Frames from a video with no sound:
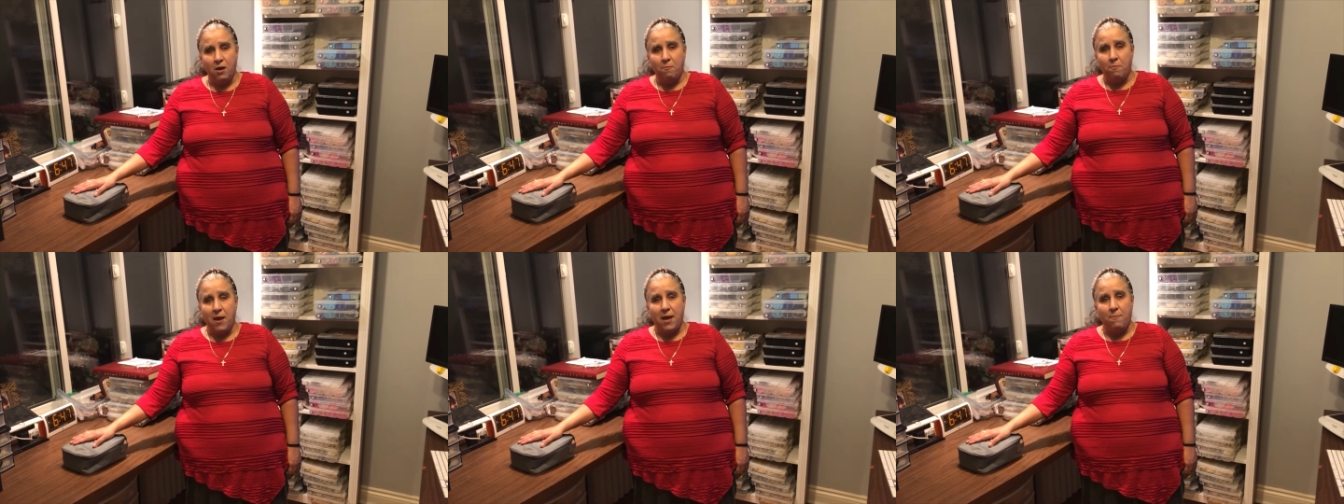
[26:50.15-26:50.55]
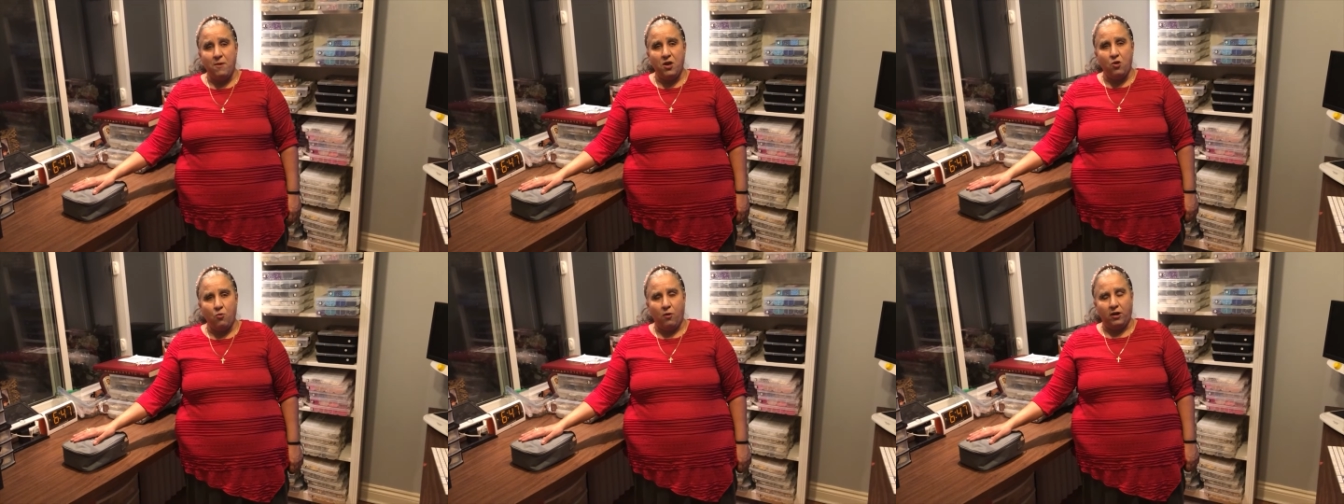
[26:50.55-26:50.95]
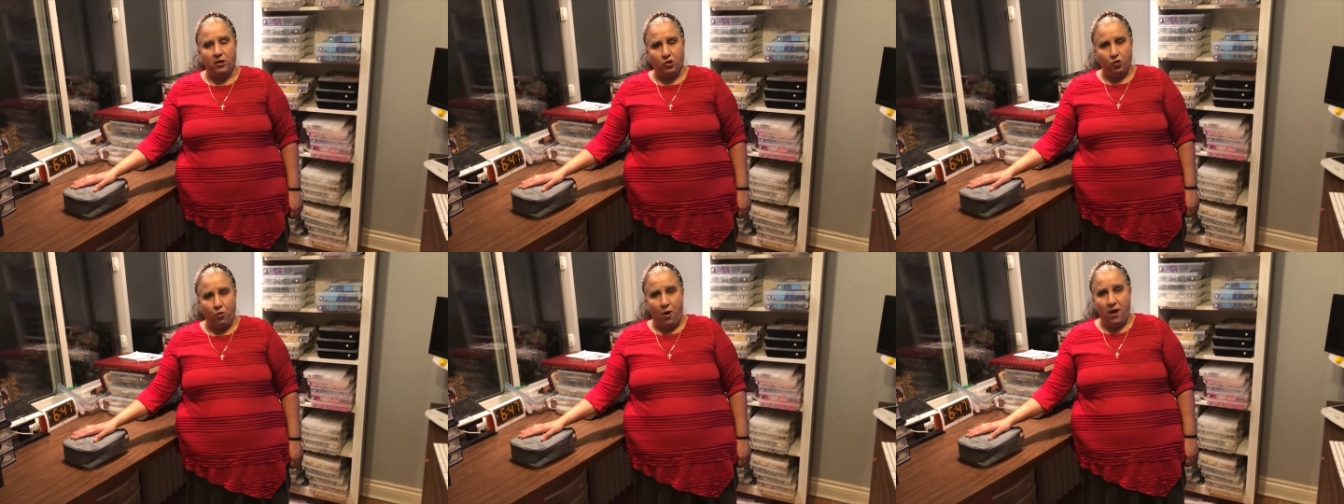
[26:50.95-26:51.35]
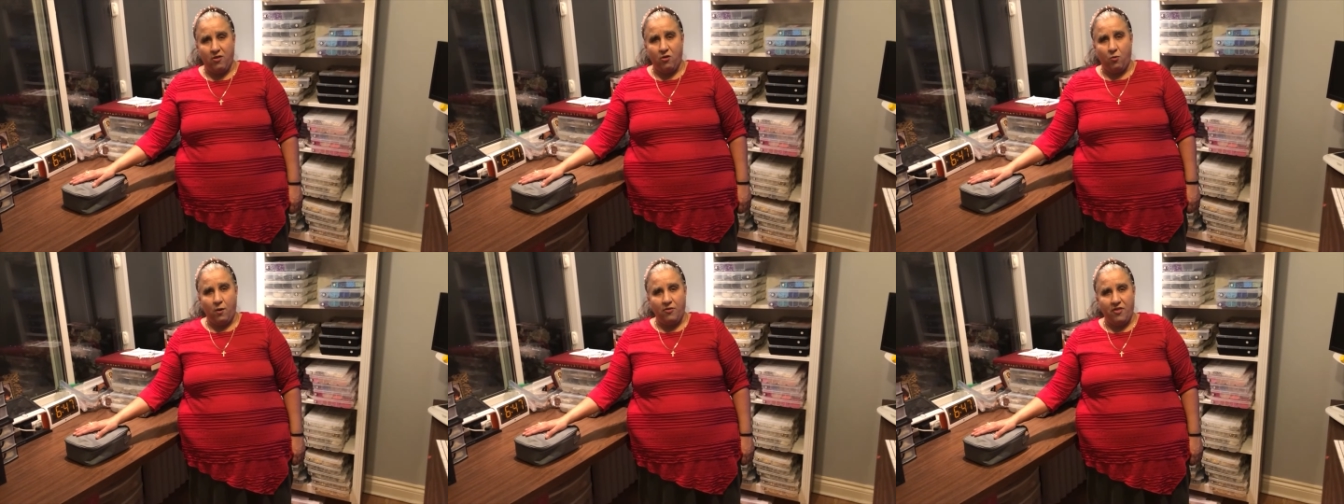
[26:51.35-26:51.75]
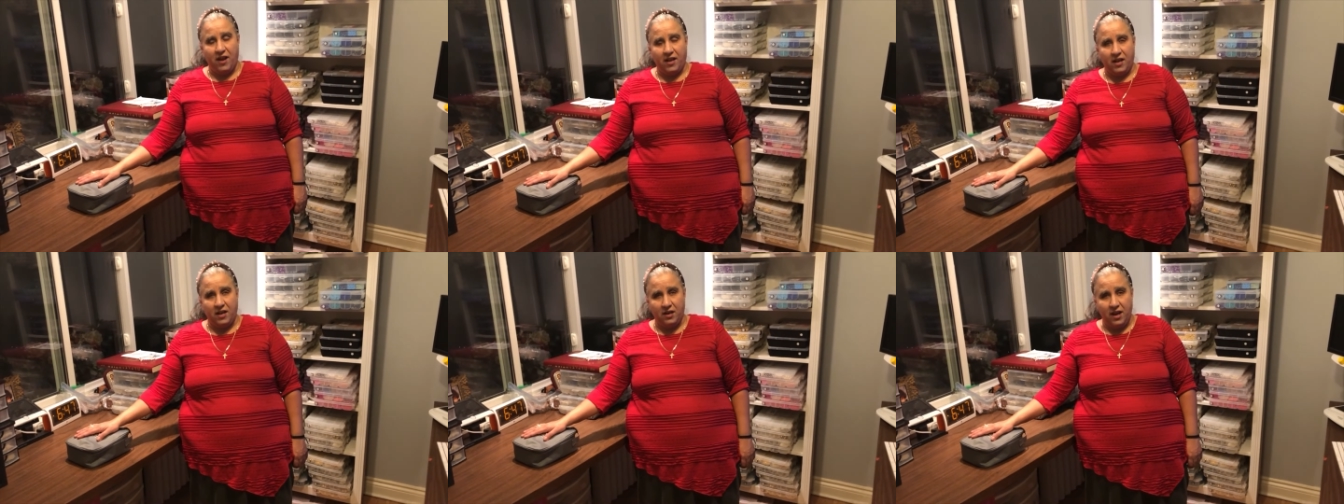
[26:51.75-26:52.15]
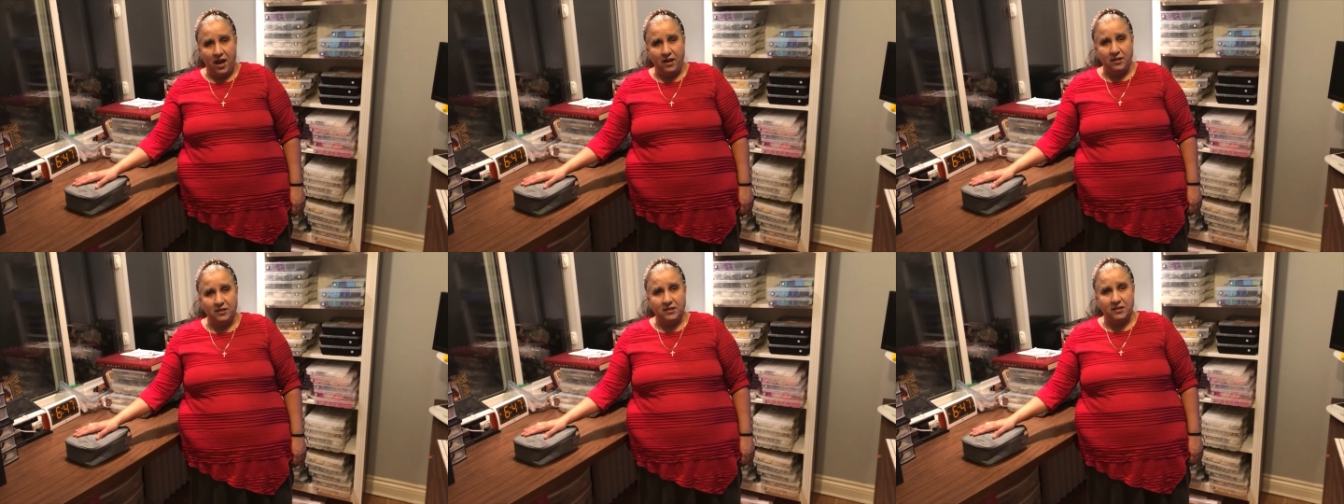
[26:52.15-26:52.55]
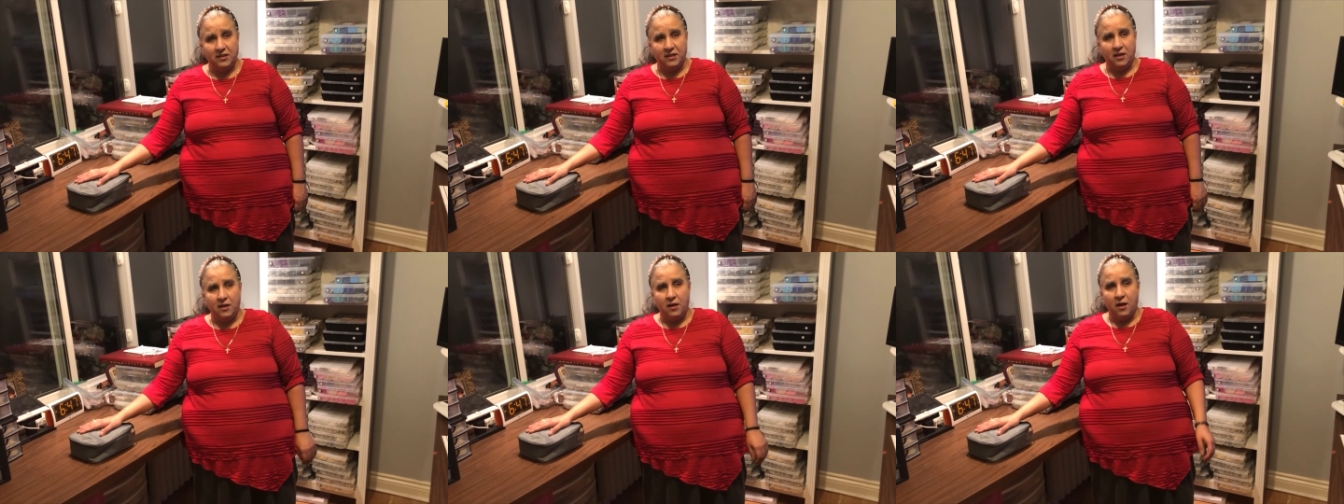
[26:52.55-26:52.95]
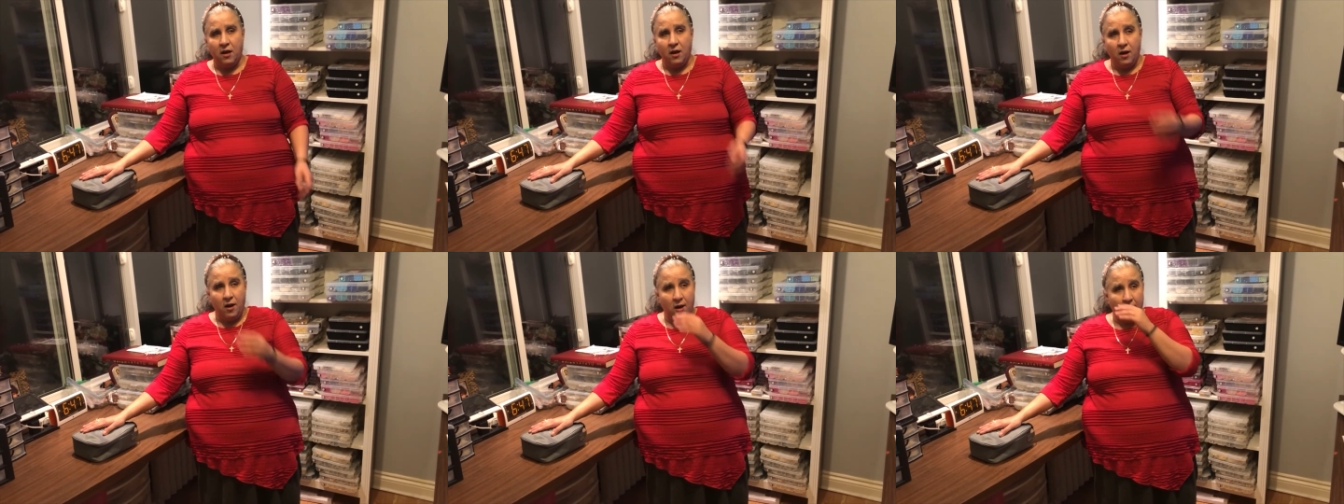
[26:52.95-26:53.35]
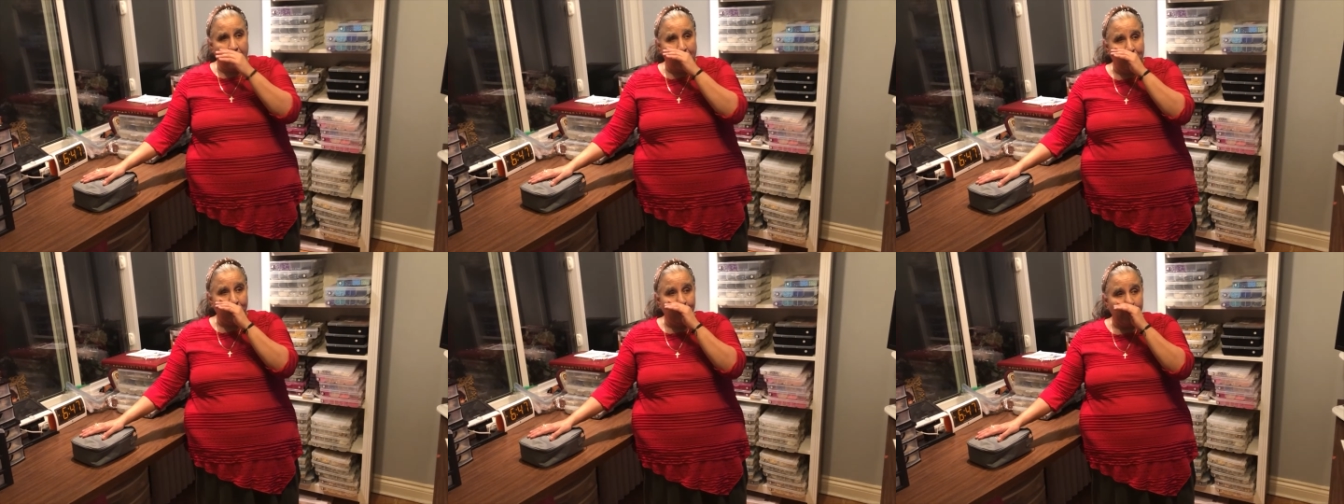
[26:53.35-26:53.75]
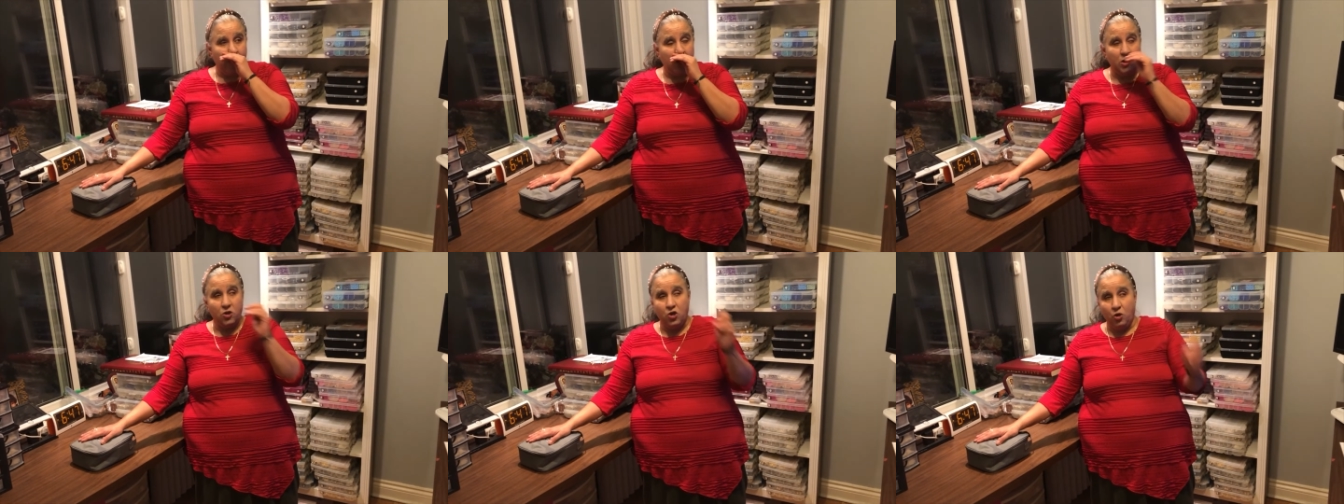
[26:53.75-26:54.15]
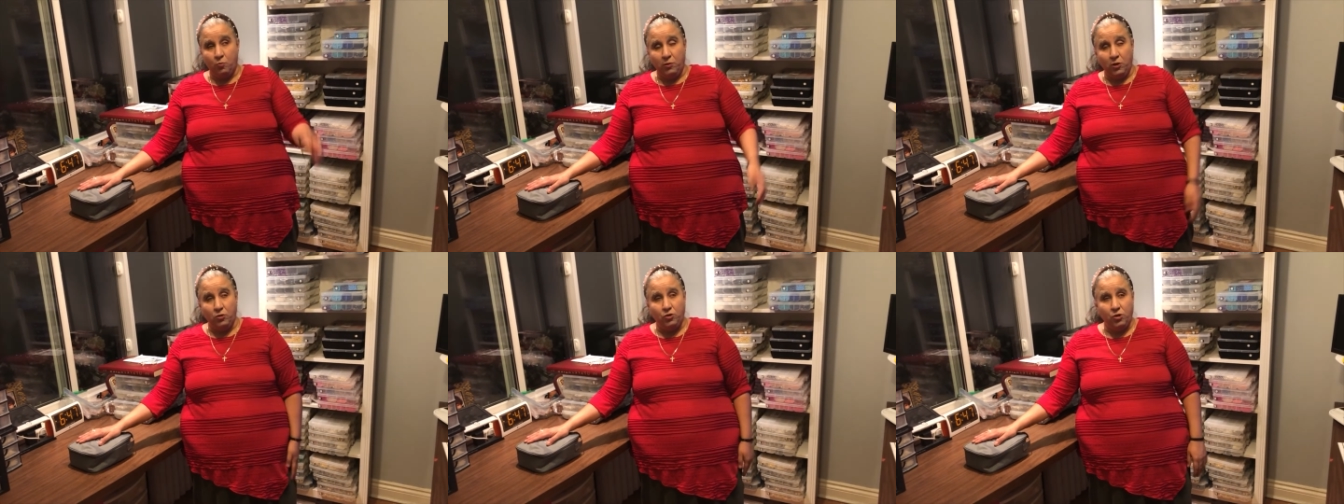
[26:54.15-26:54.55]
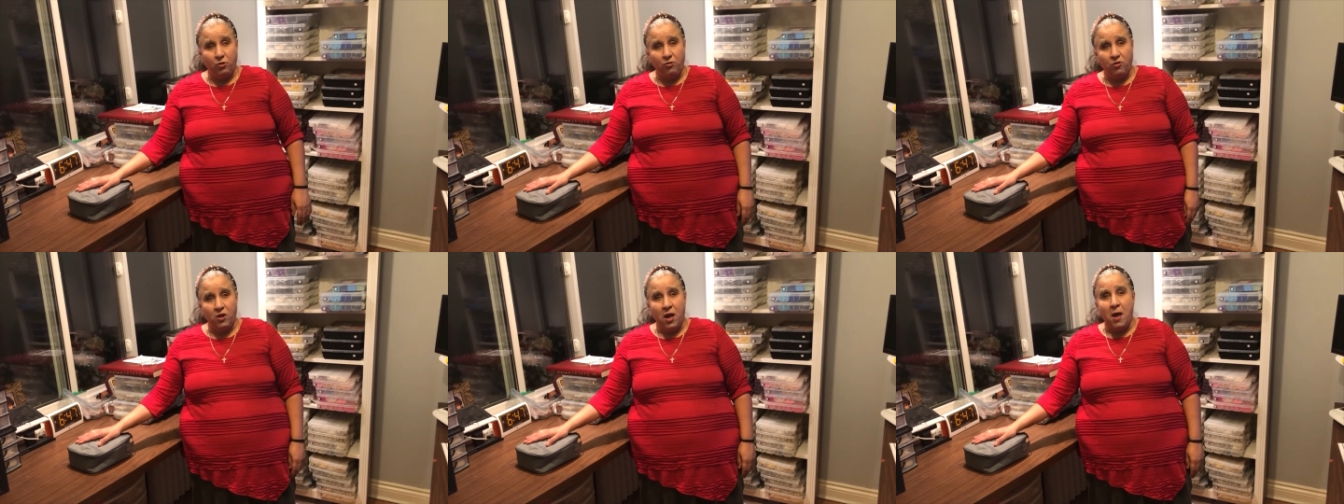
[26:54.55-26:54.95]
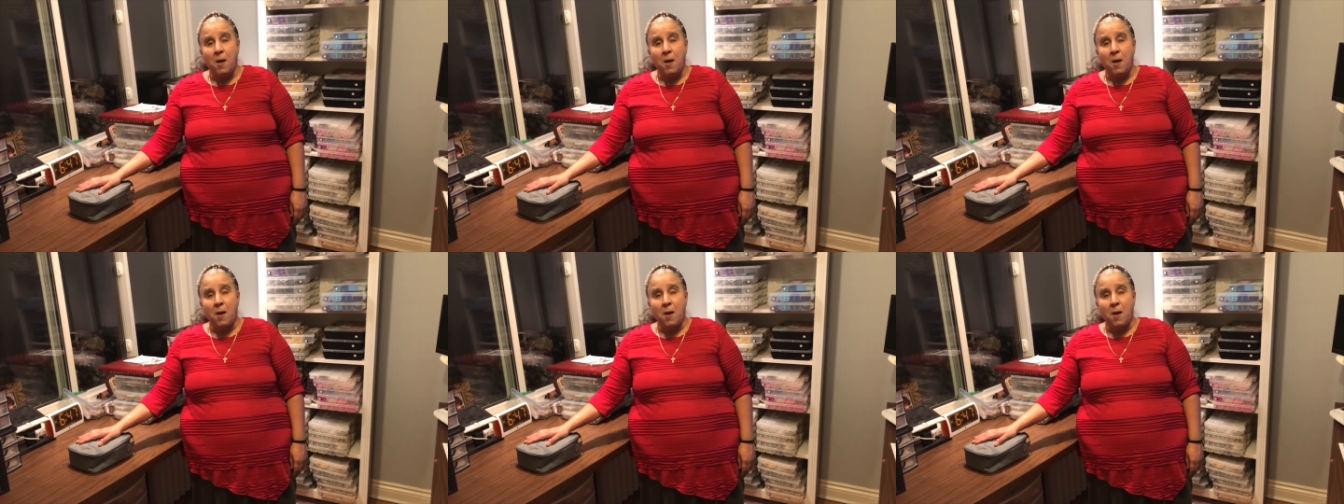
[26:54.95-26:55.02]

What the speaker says: Maybe you want to try the one that connects to Bluetooth.